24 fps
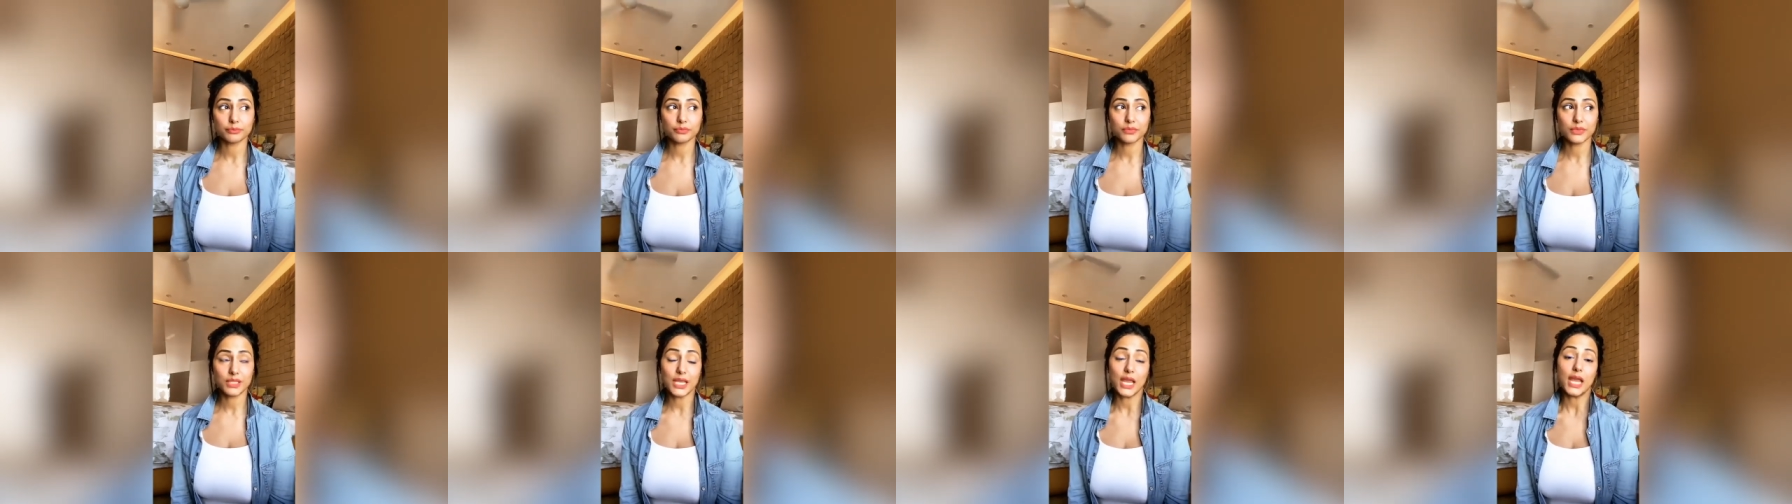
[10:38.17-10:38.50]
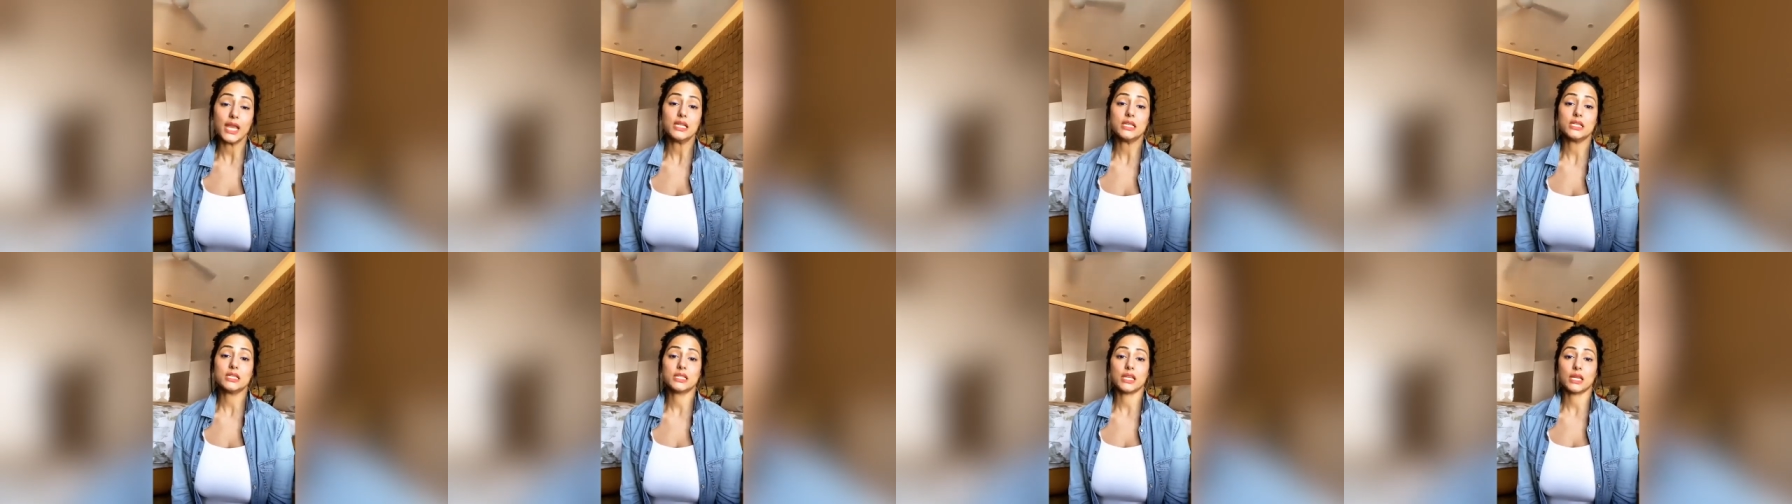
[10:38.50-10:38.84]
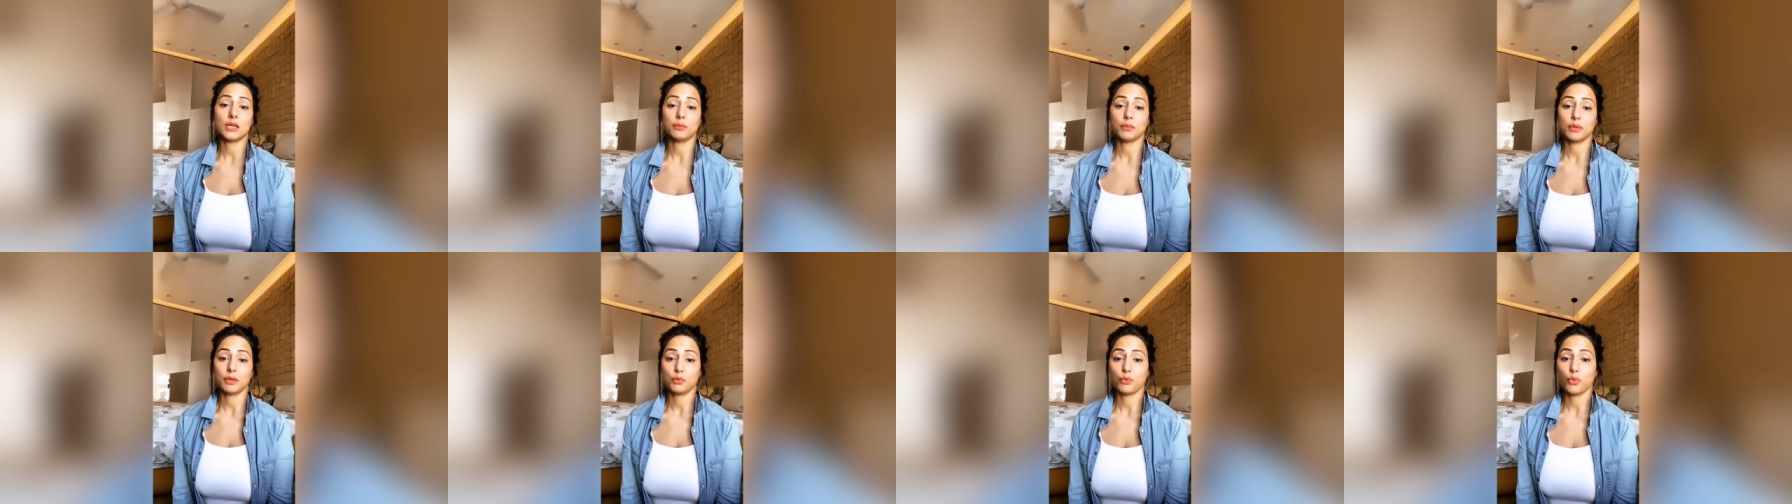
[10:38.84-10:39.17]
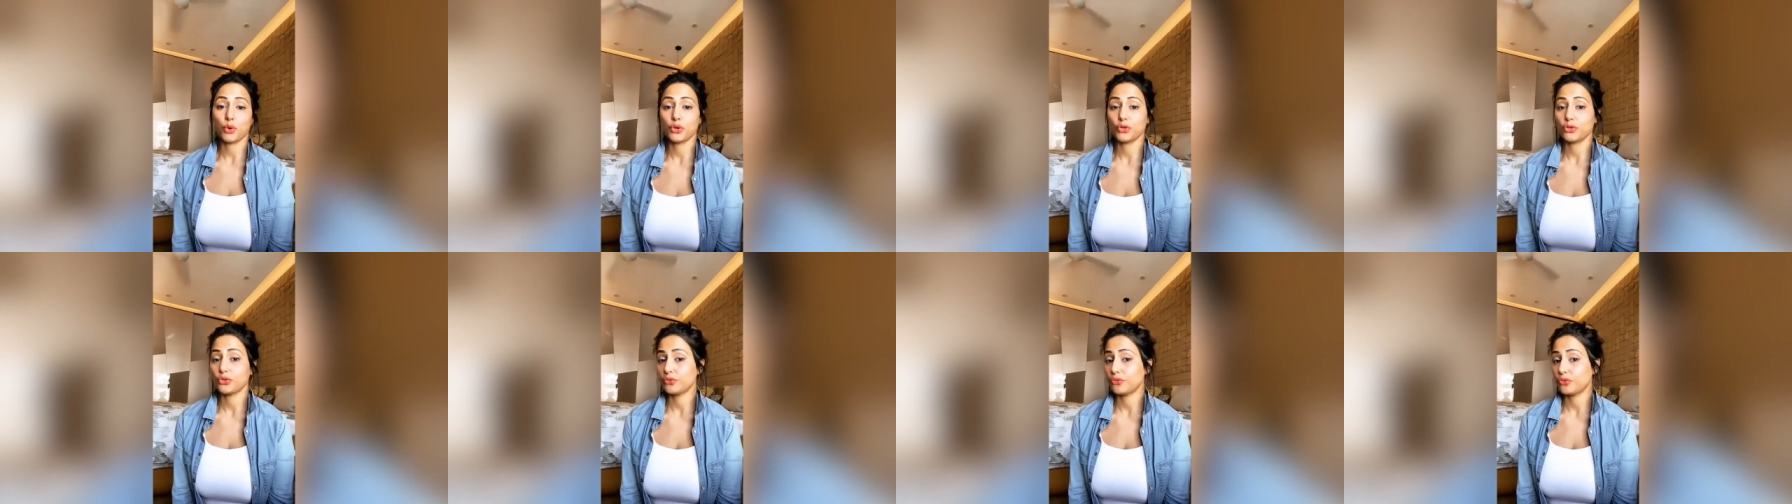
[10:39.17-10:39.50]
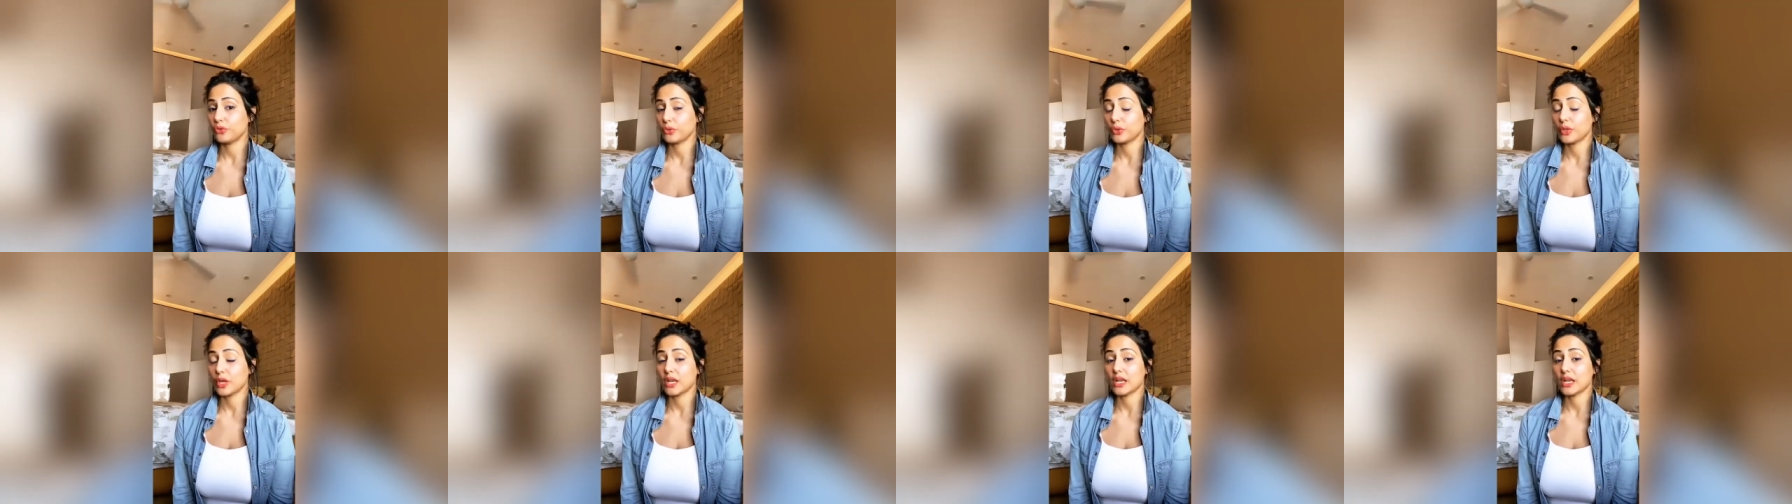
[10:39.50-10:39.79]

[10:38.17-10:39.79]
the entertainment point of view.